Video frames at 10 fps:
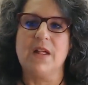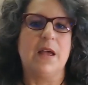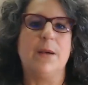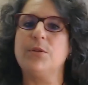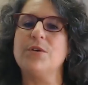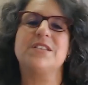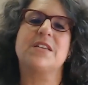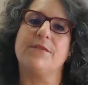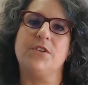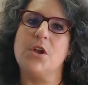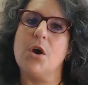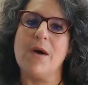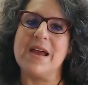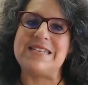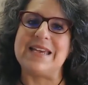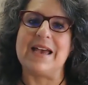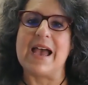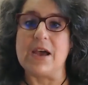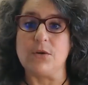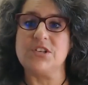Employees have no idea how
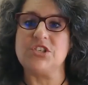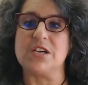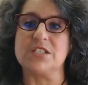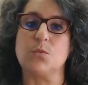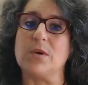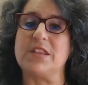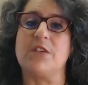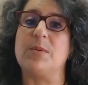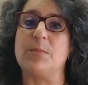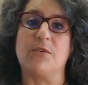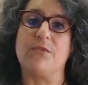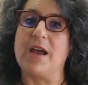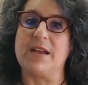to adjust what they've been provided.